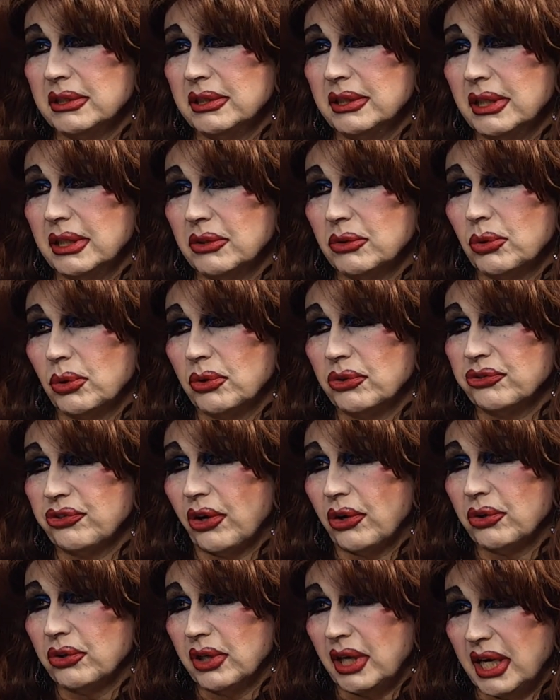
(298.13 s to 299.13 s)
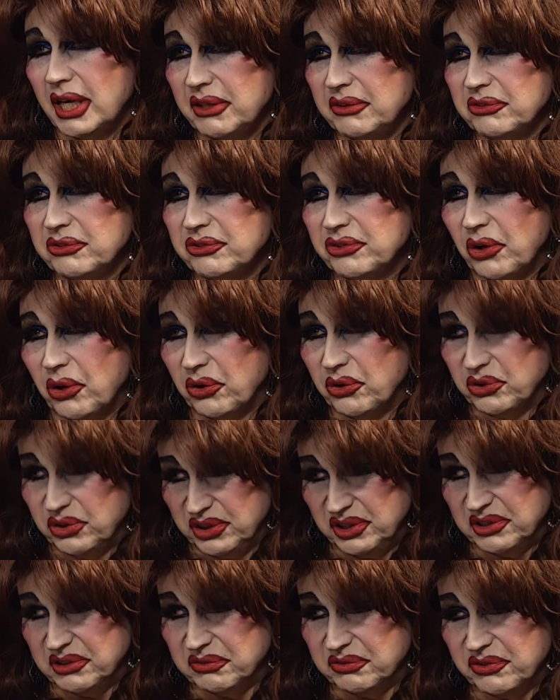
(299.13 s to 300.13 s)
and of course our lives are
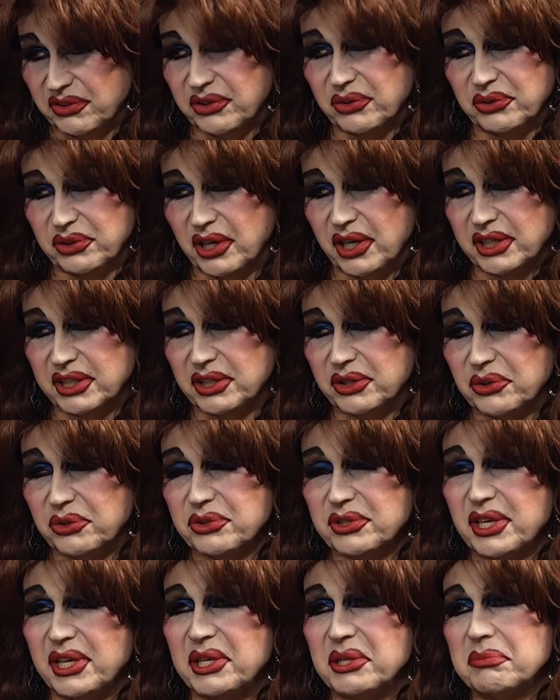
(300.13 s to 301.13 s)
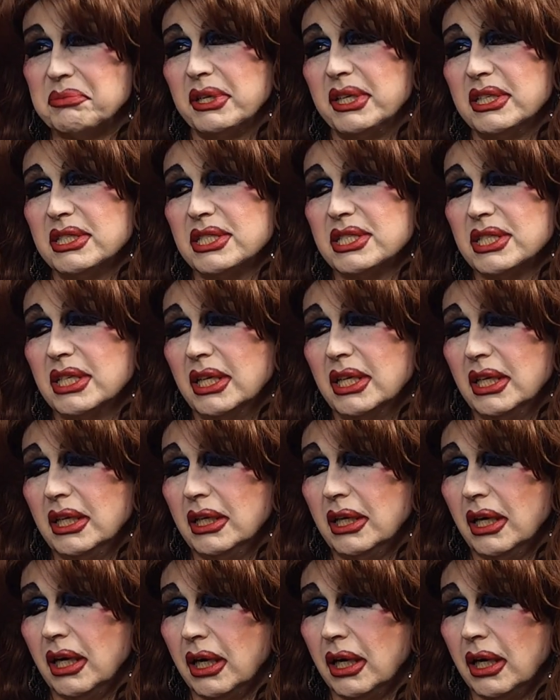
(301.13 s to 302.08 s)
lived; they're not entertainment. Mm-hmm.